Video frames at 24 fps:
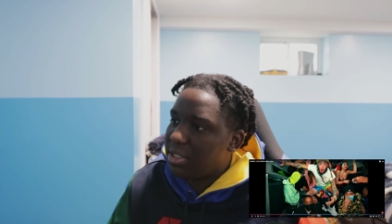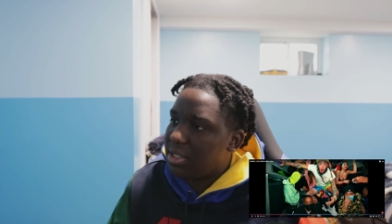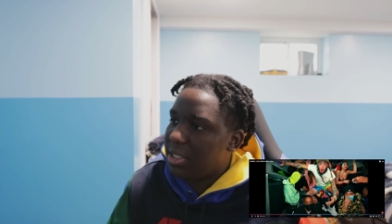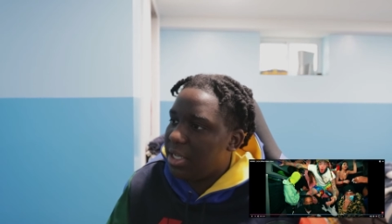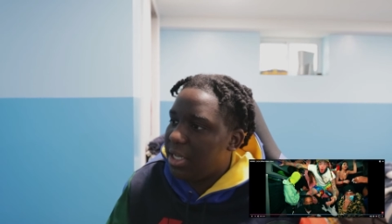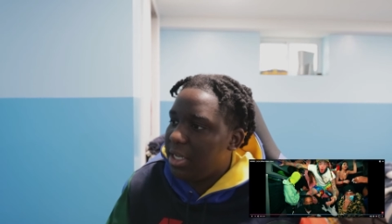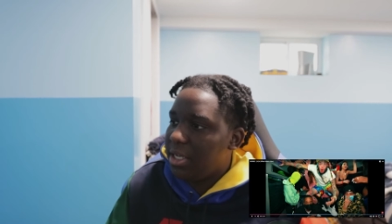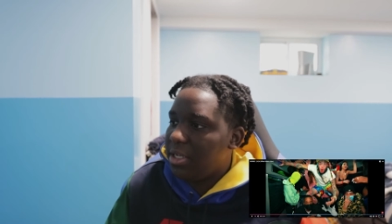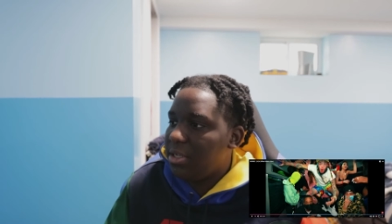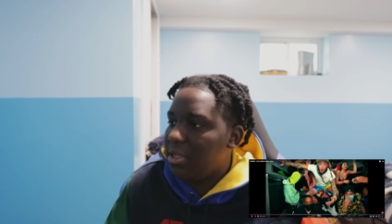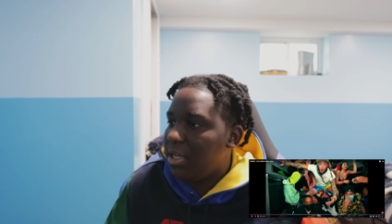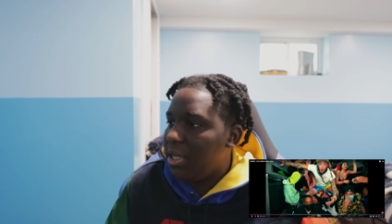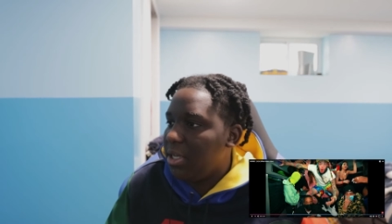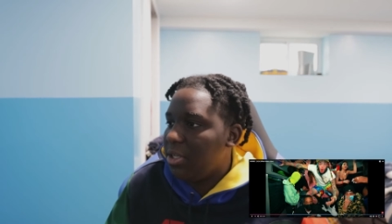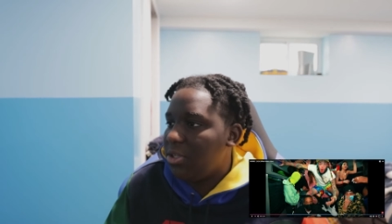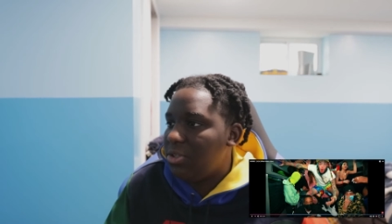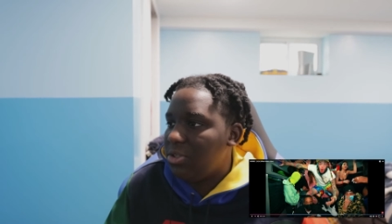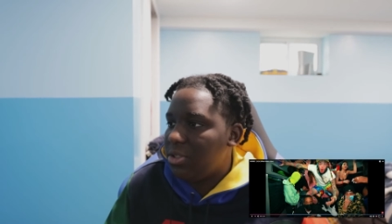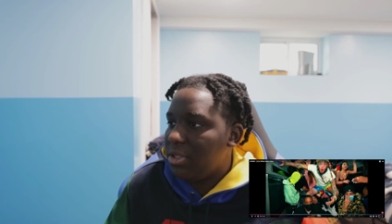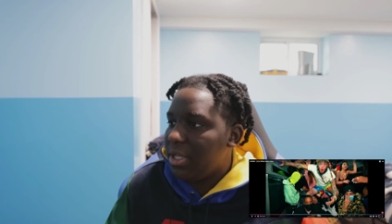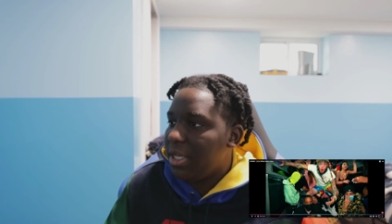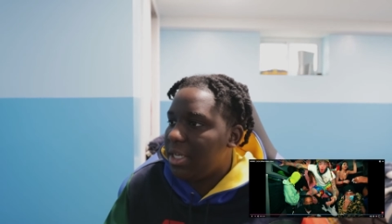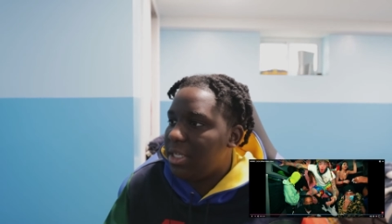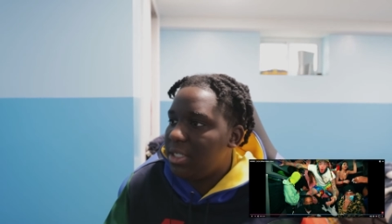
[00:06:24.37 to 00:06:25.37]

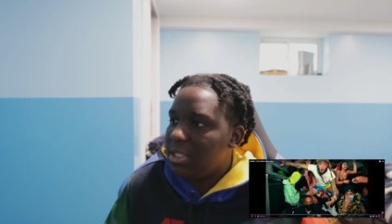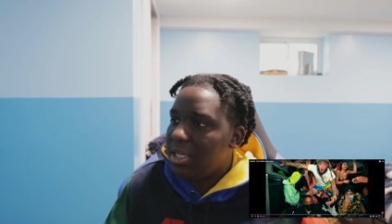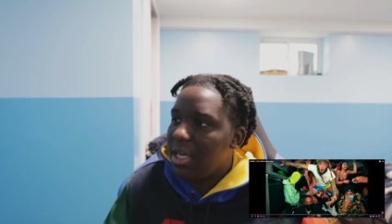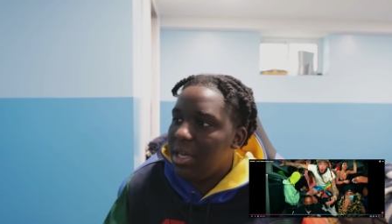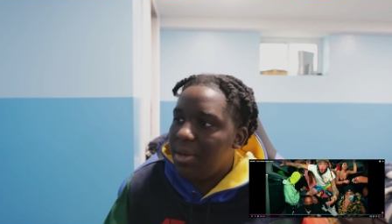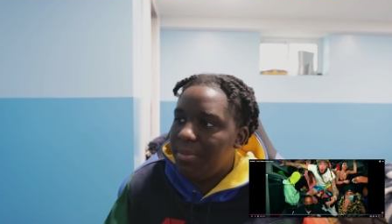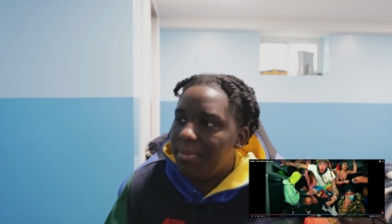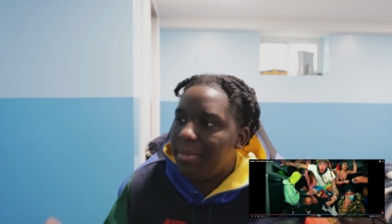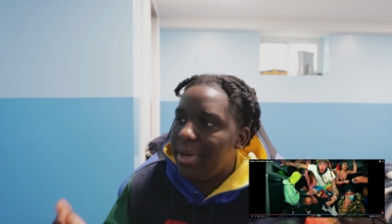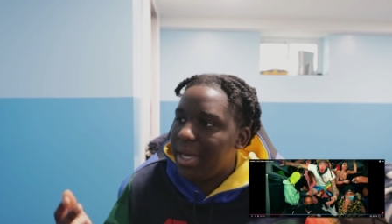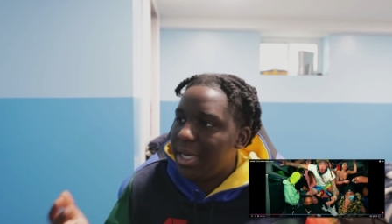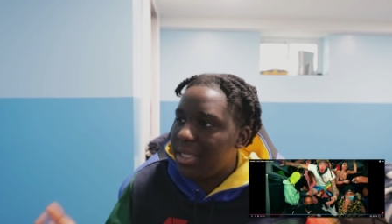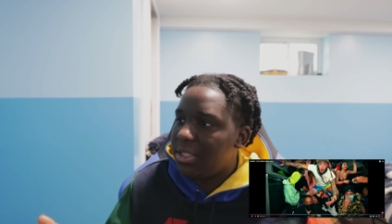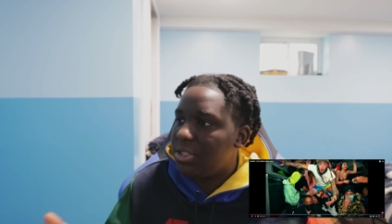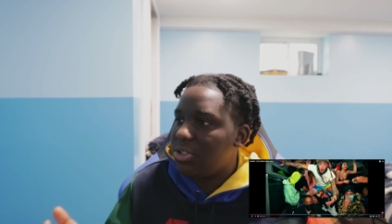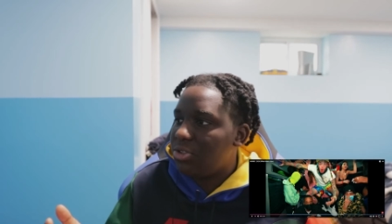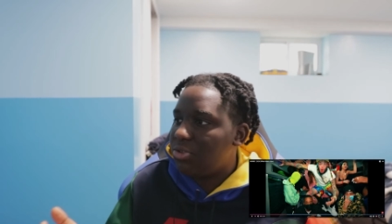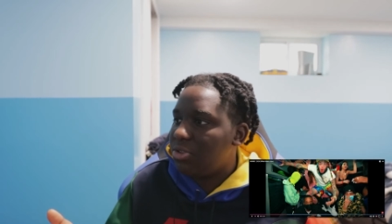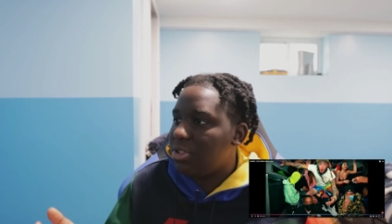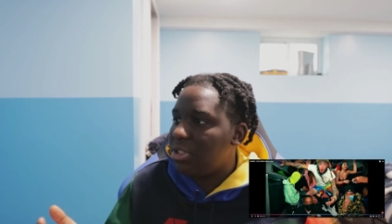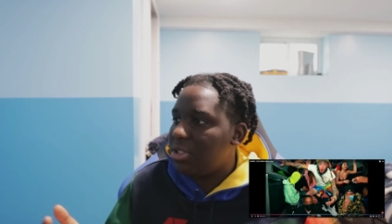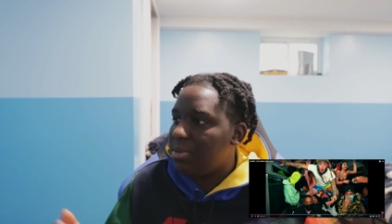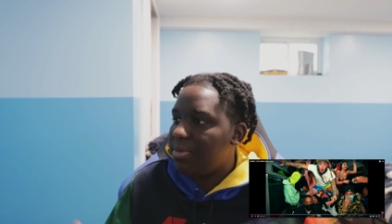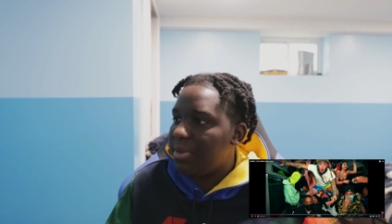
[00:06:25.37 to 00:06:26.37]
Like he getting mad
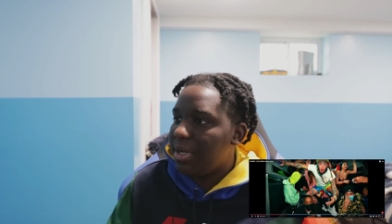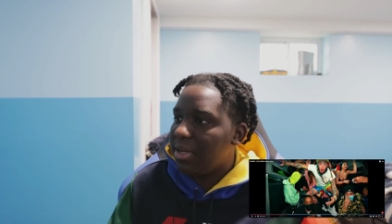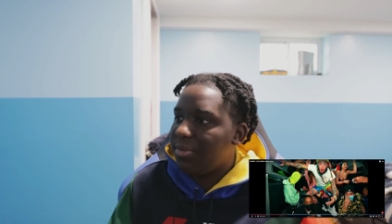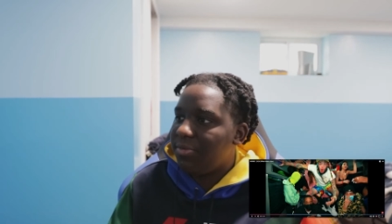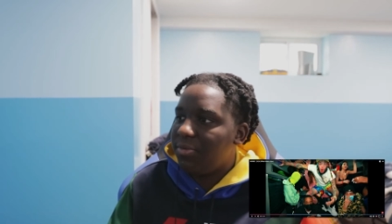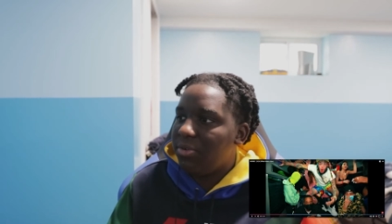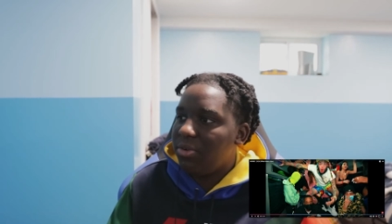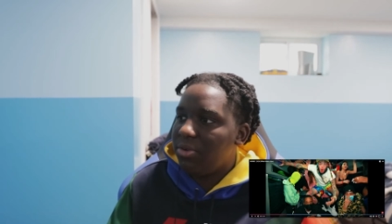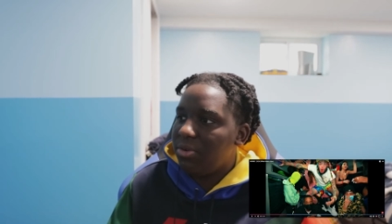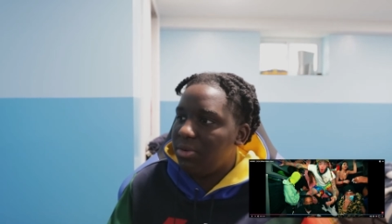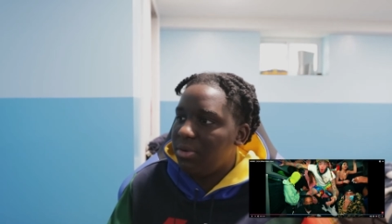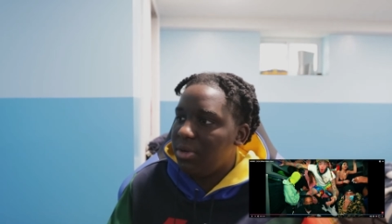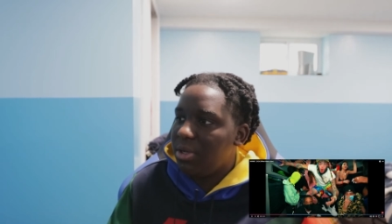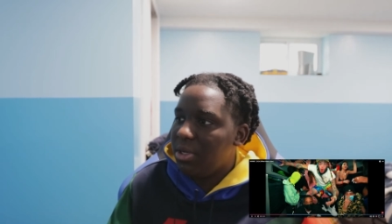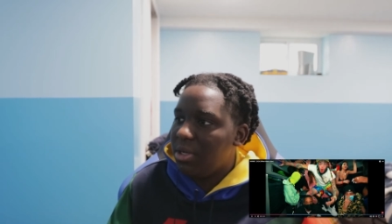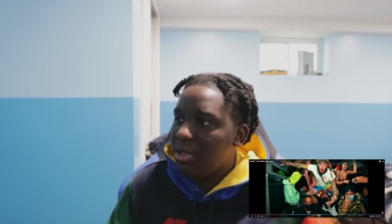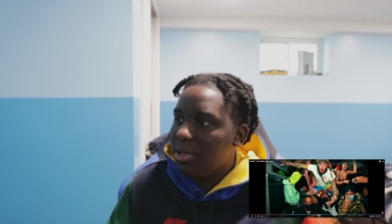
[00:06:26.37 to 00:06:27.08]
disrespectful.